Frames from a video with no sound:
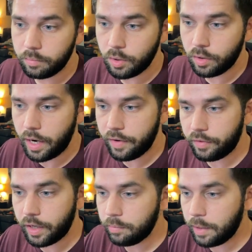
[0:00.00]

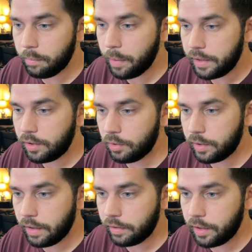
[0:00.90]
iframe embed code
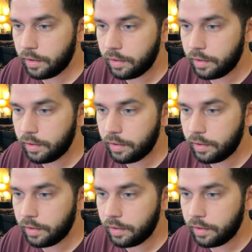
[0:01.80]
down here.